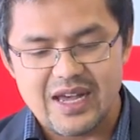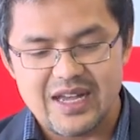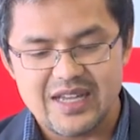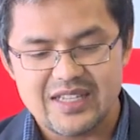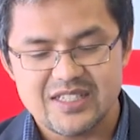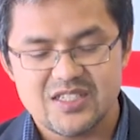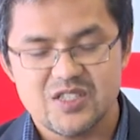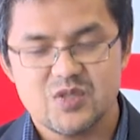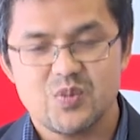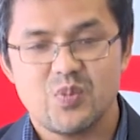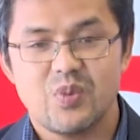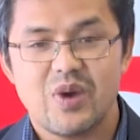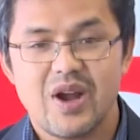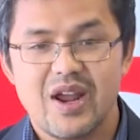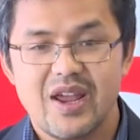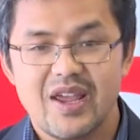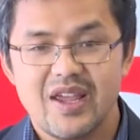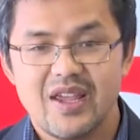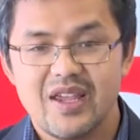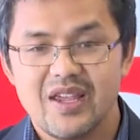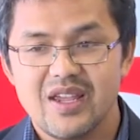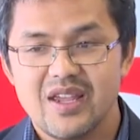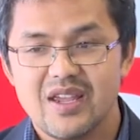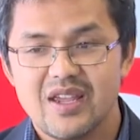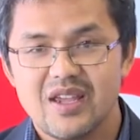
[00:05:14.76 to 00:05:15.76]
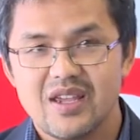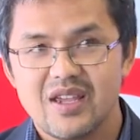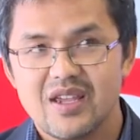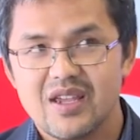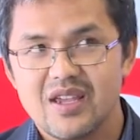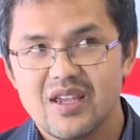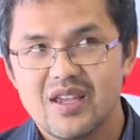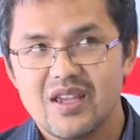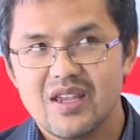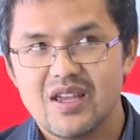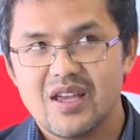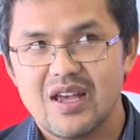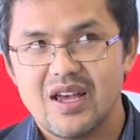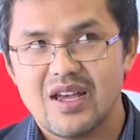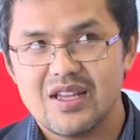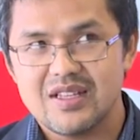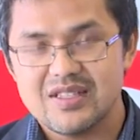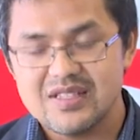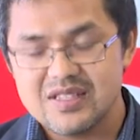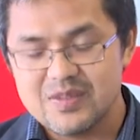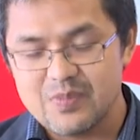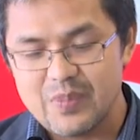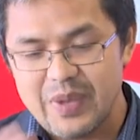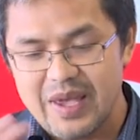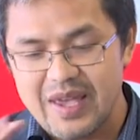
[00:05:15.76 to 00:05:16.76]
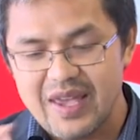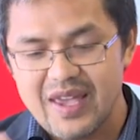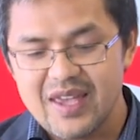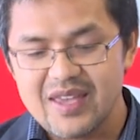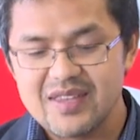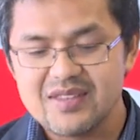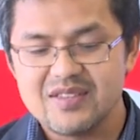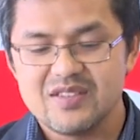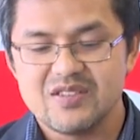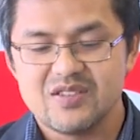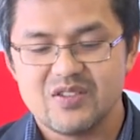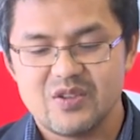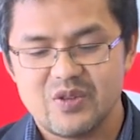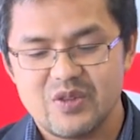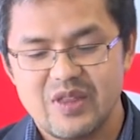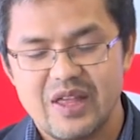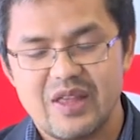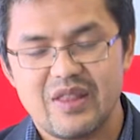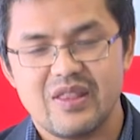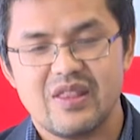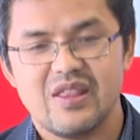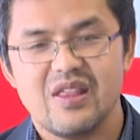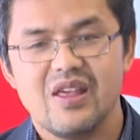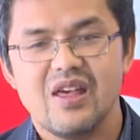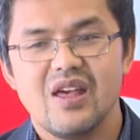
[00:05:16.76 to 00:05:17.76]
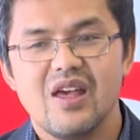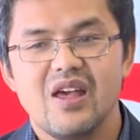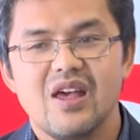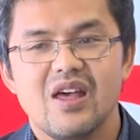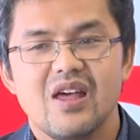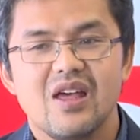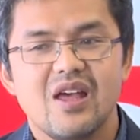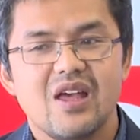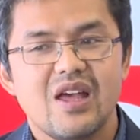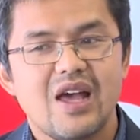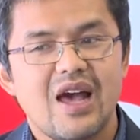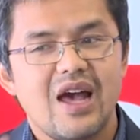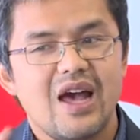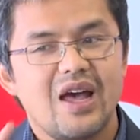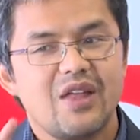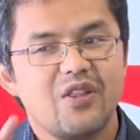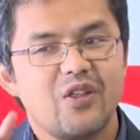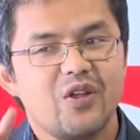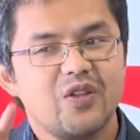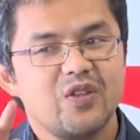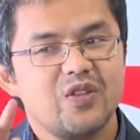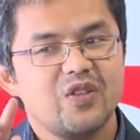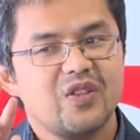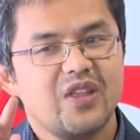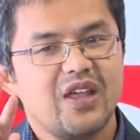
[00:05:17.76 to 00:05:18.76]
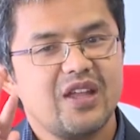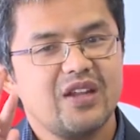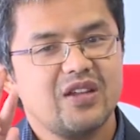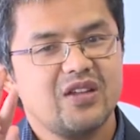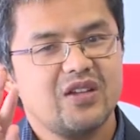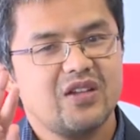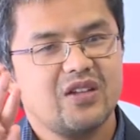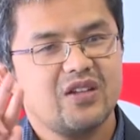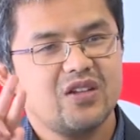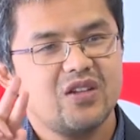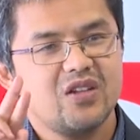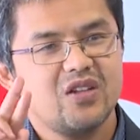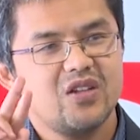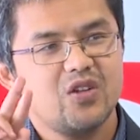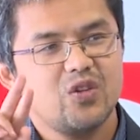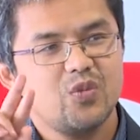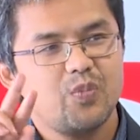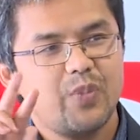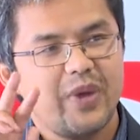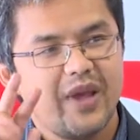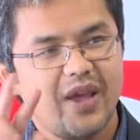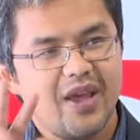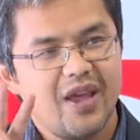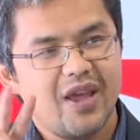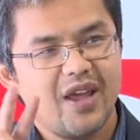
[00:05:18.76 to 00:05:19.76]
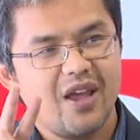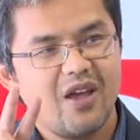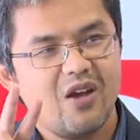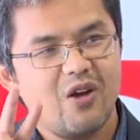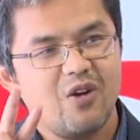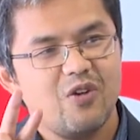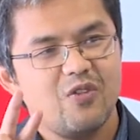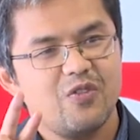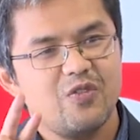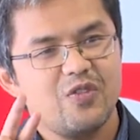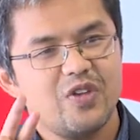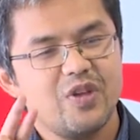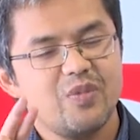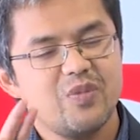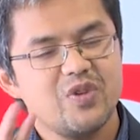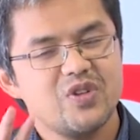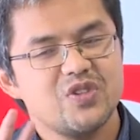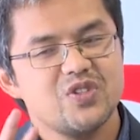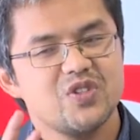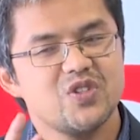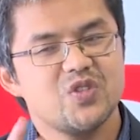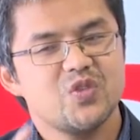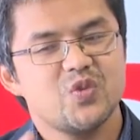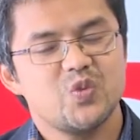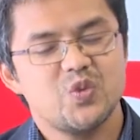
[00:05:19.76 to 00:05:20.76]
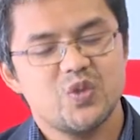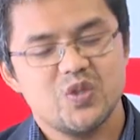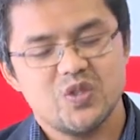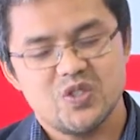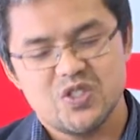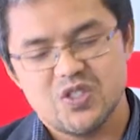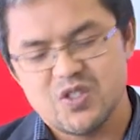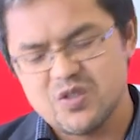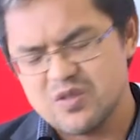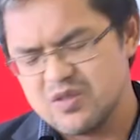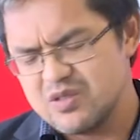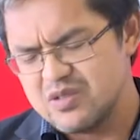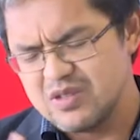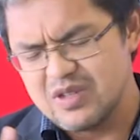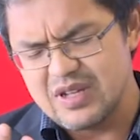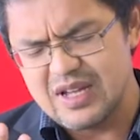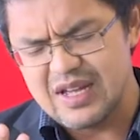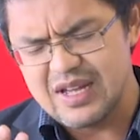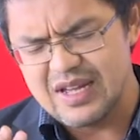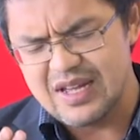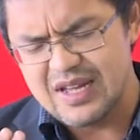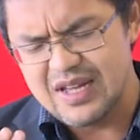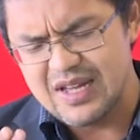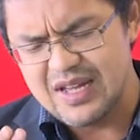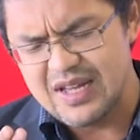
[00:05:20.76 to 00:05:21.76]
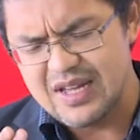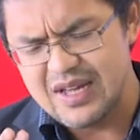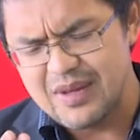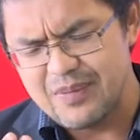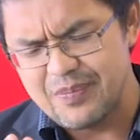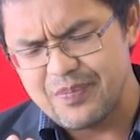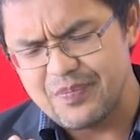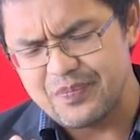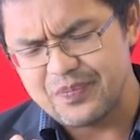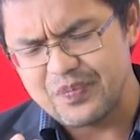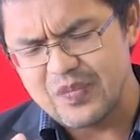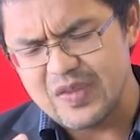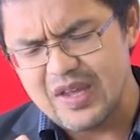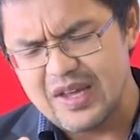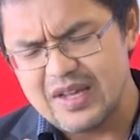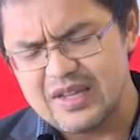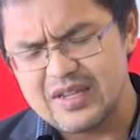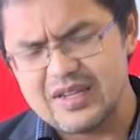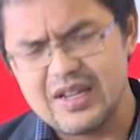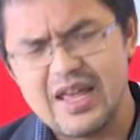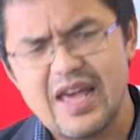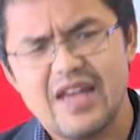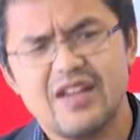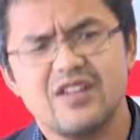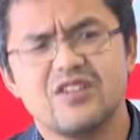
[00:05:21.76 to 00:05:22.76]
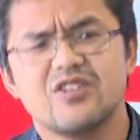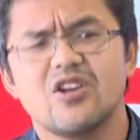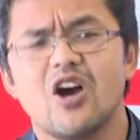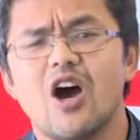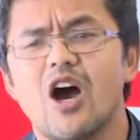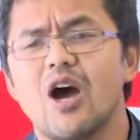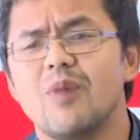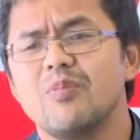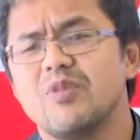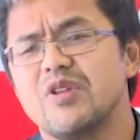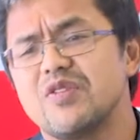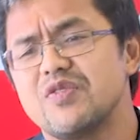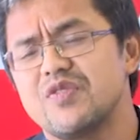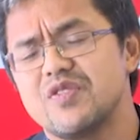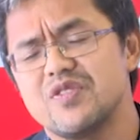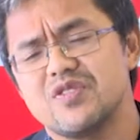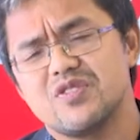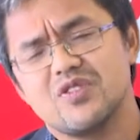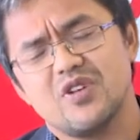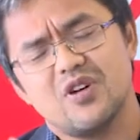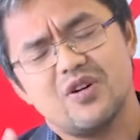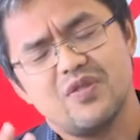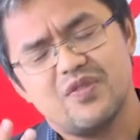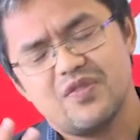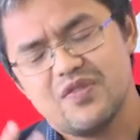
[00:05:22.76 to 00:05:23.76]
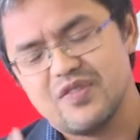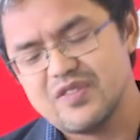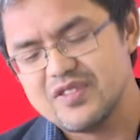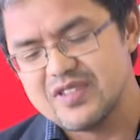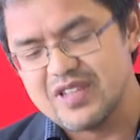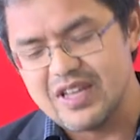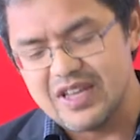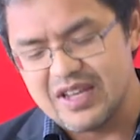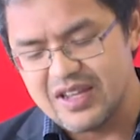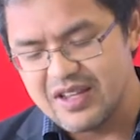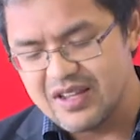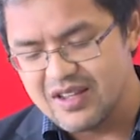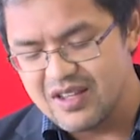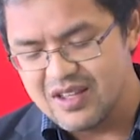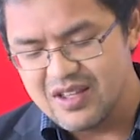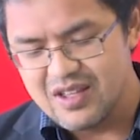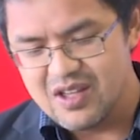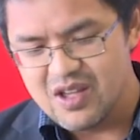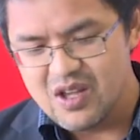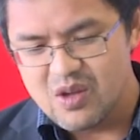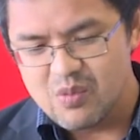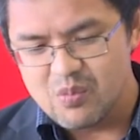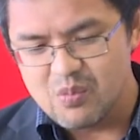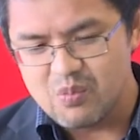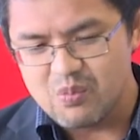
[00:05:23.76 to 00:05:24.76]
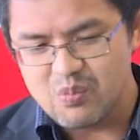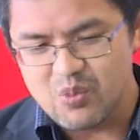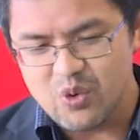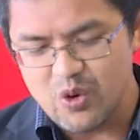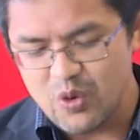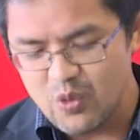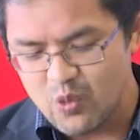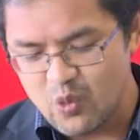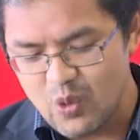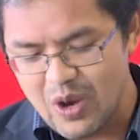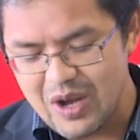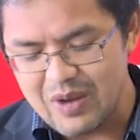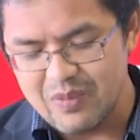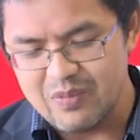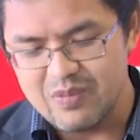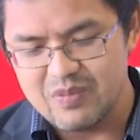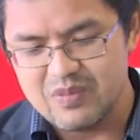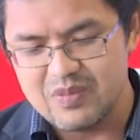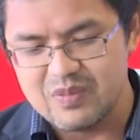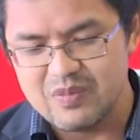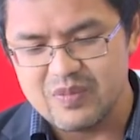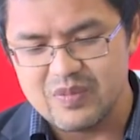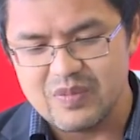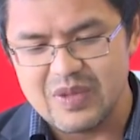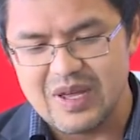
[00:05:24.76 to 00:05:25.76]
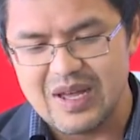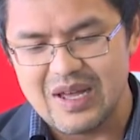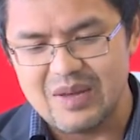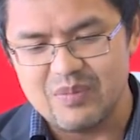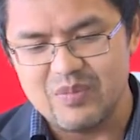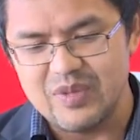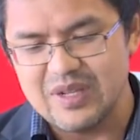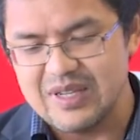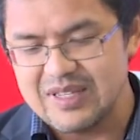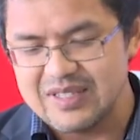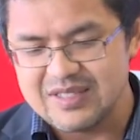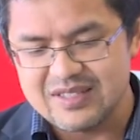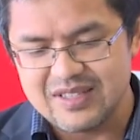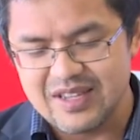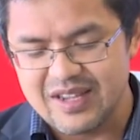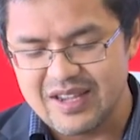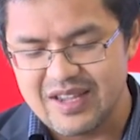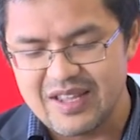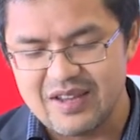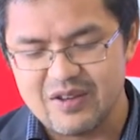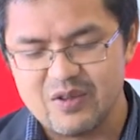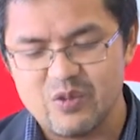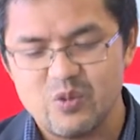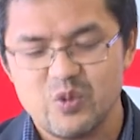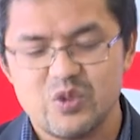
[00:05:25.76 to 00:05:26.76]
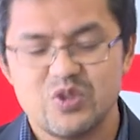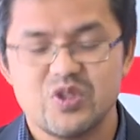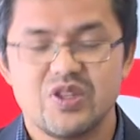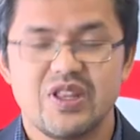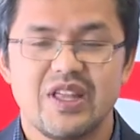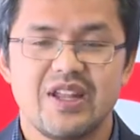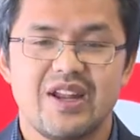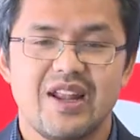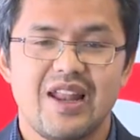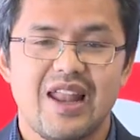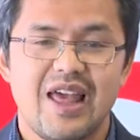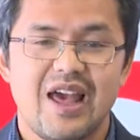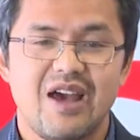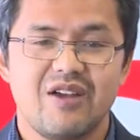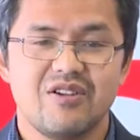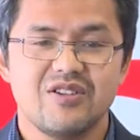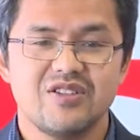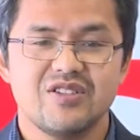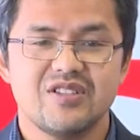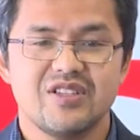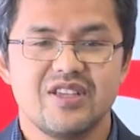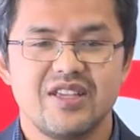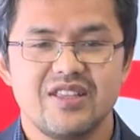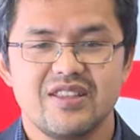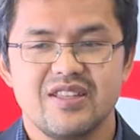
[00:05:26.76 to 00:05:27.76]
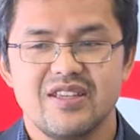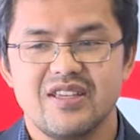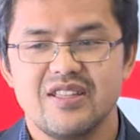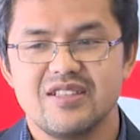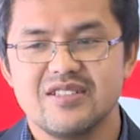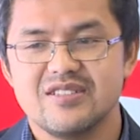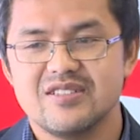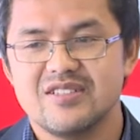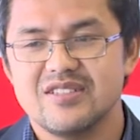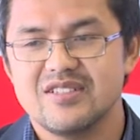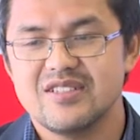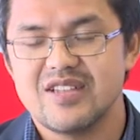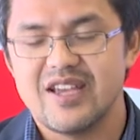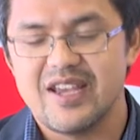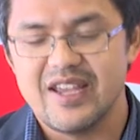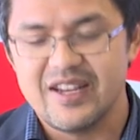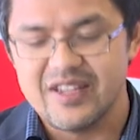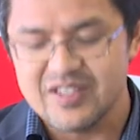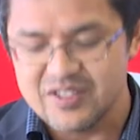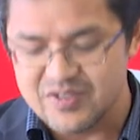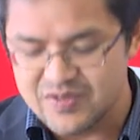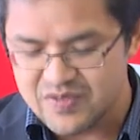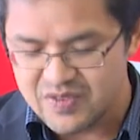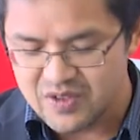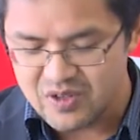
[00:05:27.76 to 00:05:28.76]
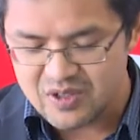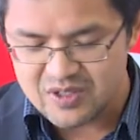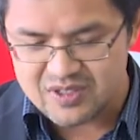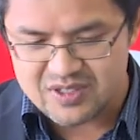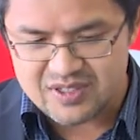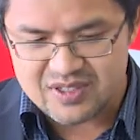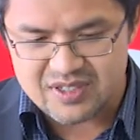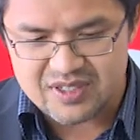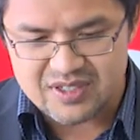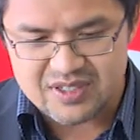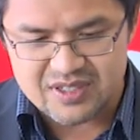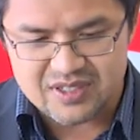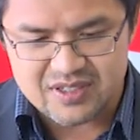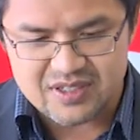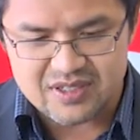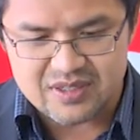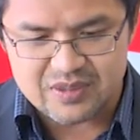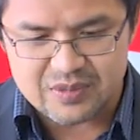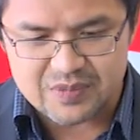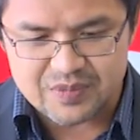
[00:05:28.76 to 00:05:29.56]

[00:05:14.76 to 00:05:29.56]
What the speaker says: spray pairs, so that that pair of images was had a time difference of, say, 0.1 millisecond, which then allowed us to get the instantaneous velocities.